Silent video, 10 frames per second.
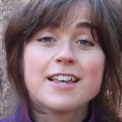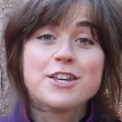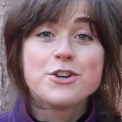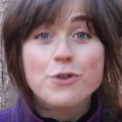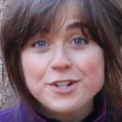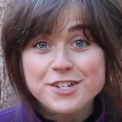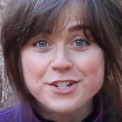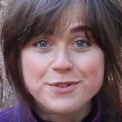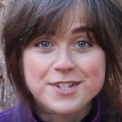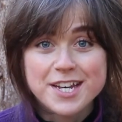that your
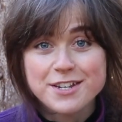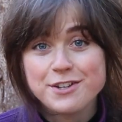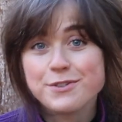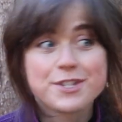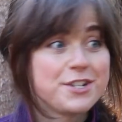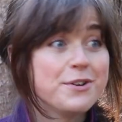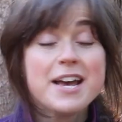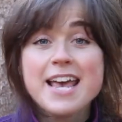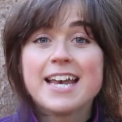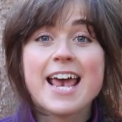students can use to
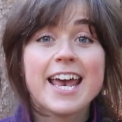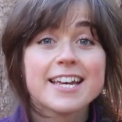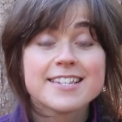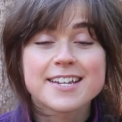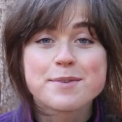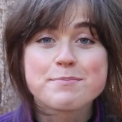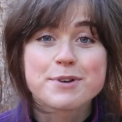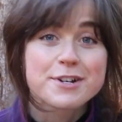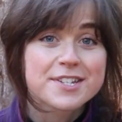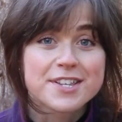enhance and
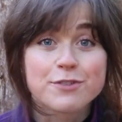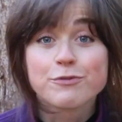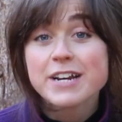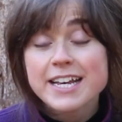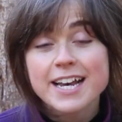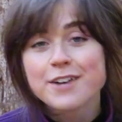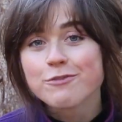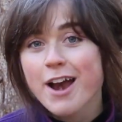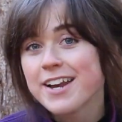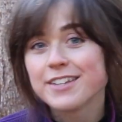immerse their reading
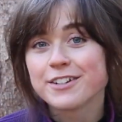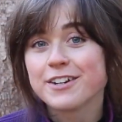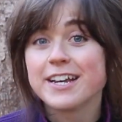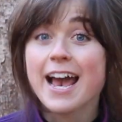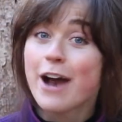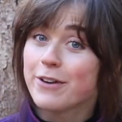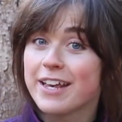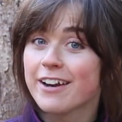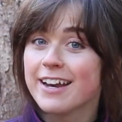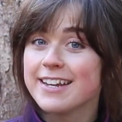and writing learning out
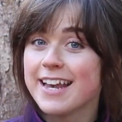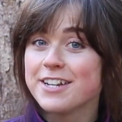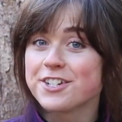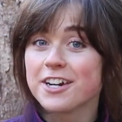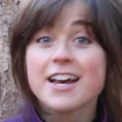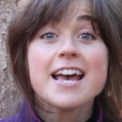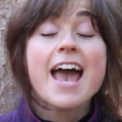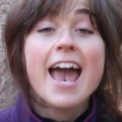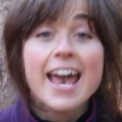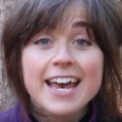here in nature,
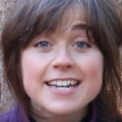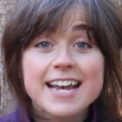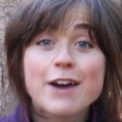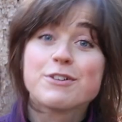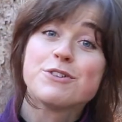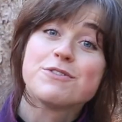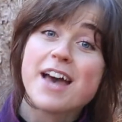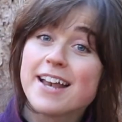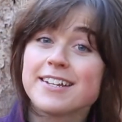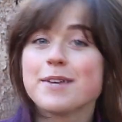and how you
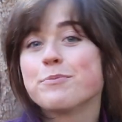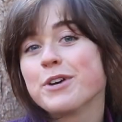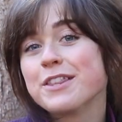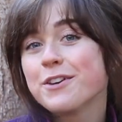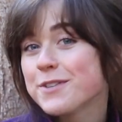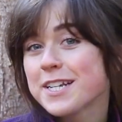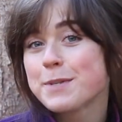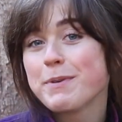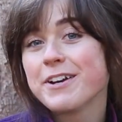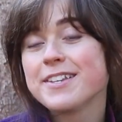then can bring those
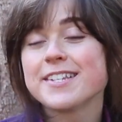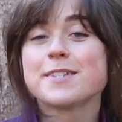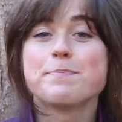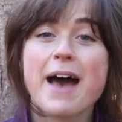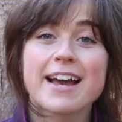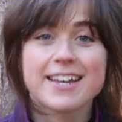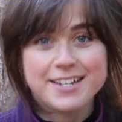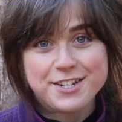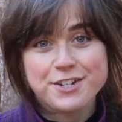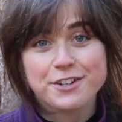experiences back
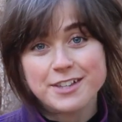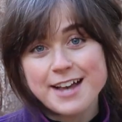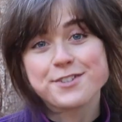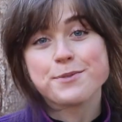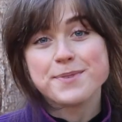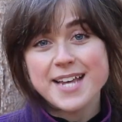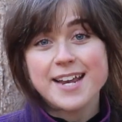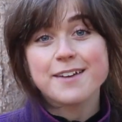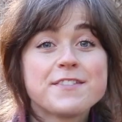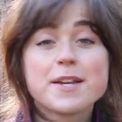into your classroom
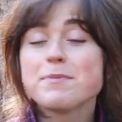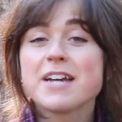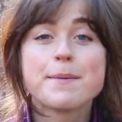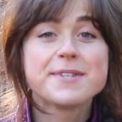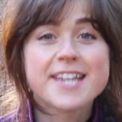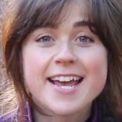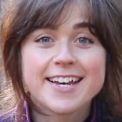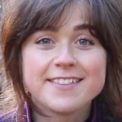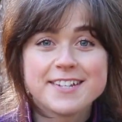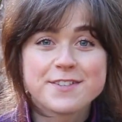setting. If something I'm
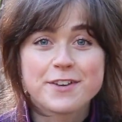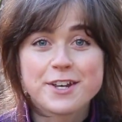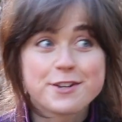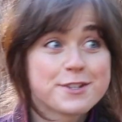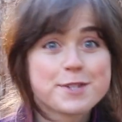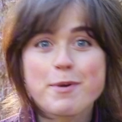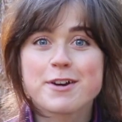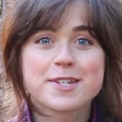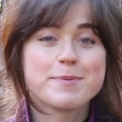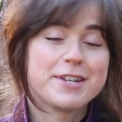saying in these videos
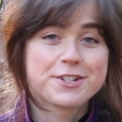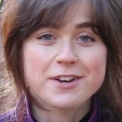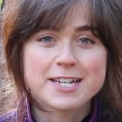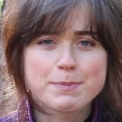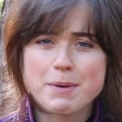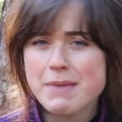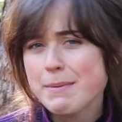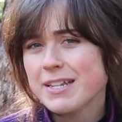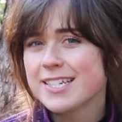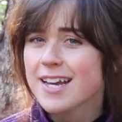sparks some interest but
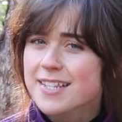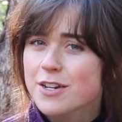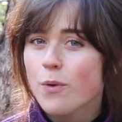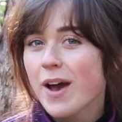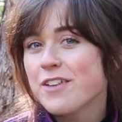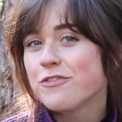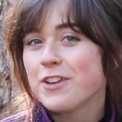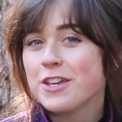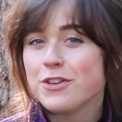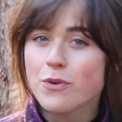maybe doesn't quite
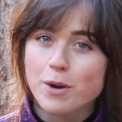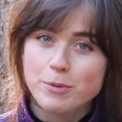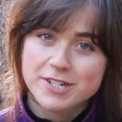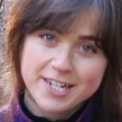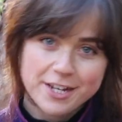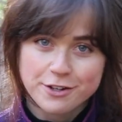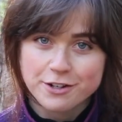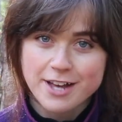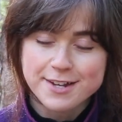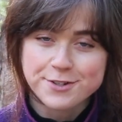fit your particular
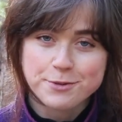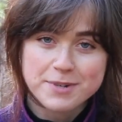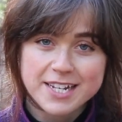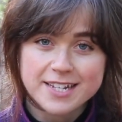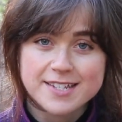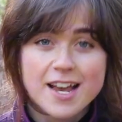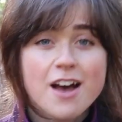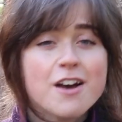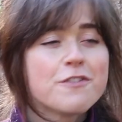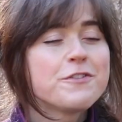classroom needs,
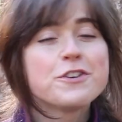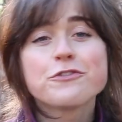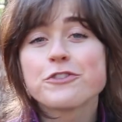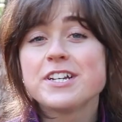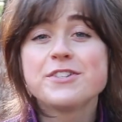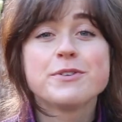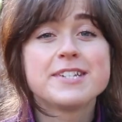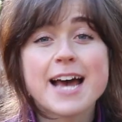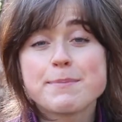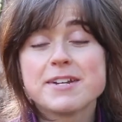feel free to
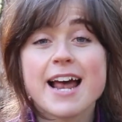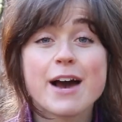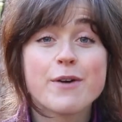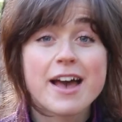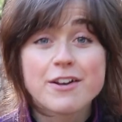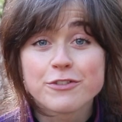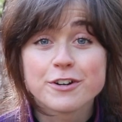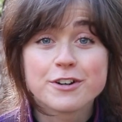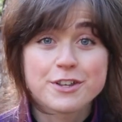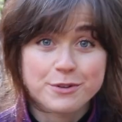adapt it
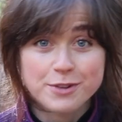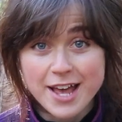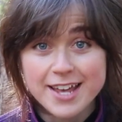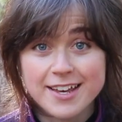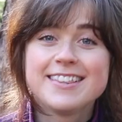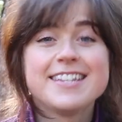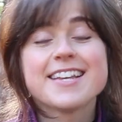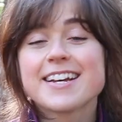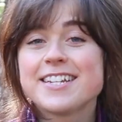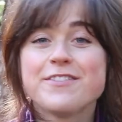however you like. These
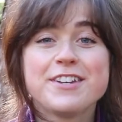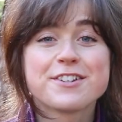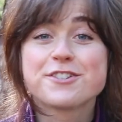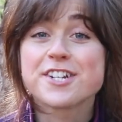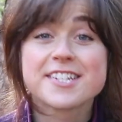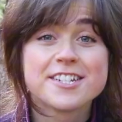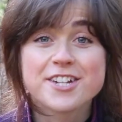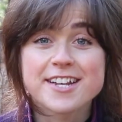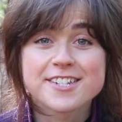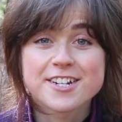activities are just
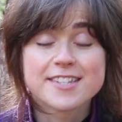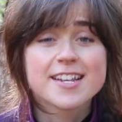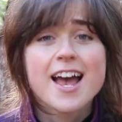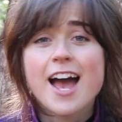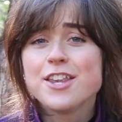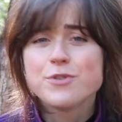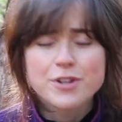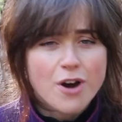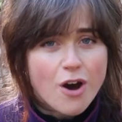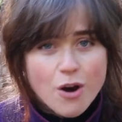suggestions, and you
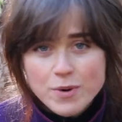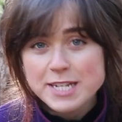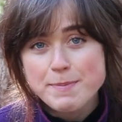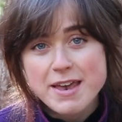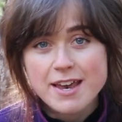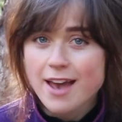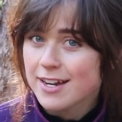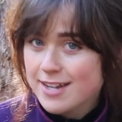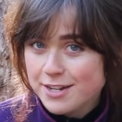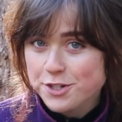can always make
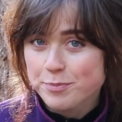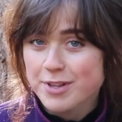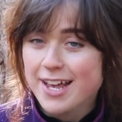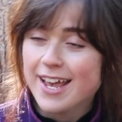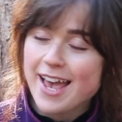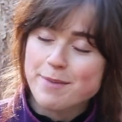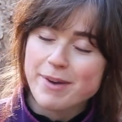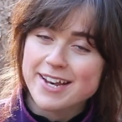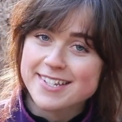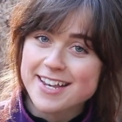guided nature play, and
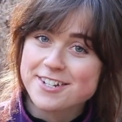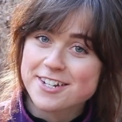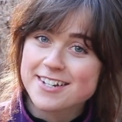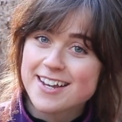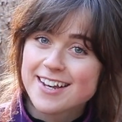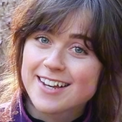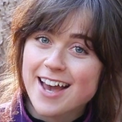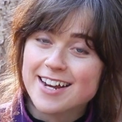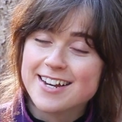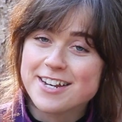by extension,
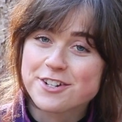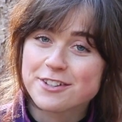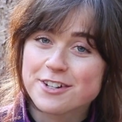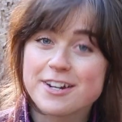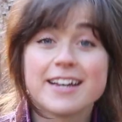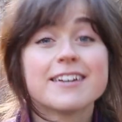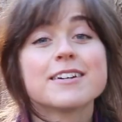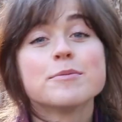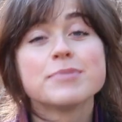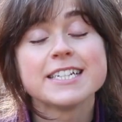guided nature learning,
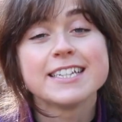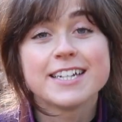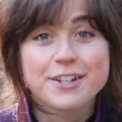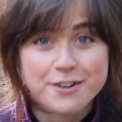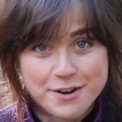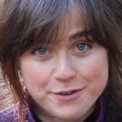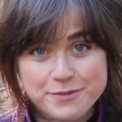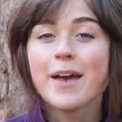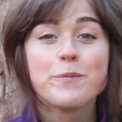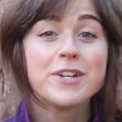completely your
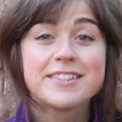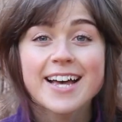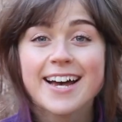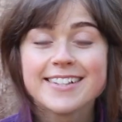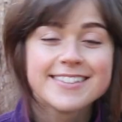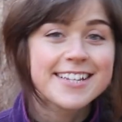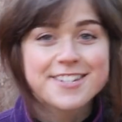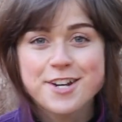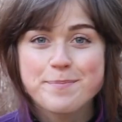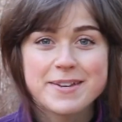own. And with that,
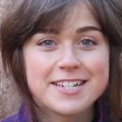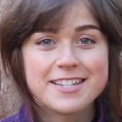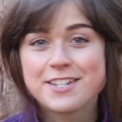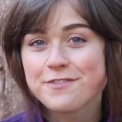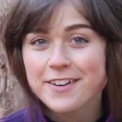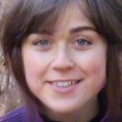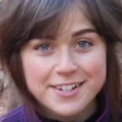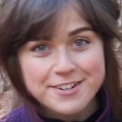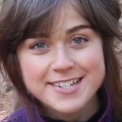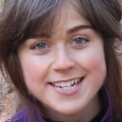let's jump into these fun
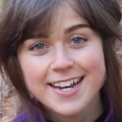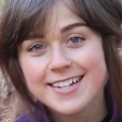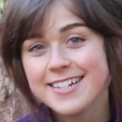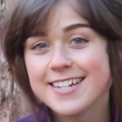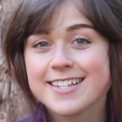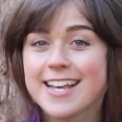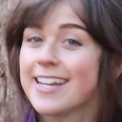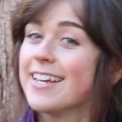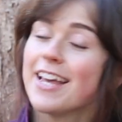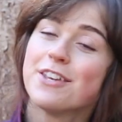literacy ideas that
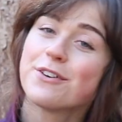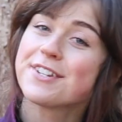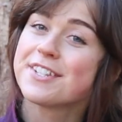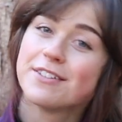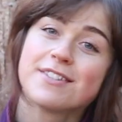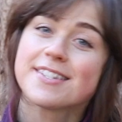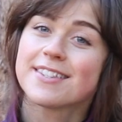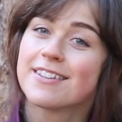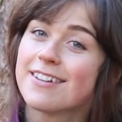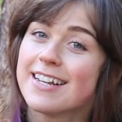can get your
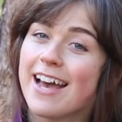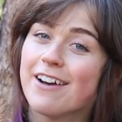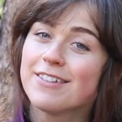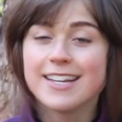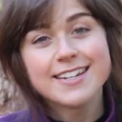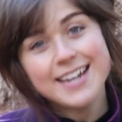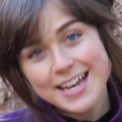students learning out in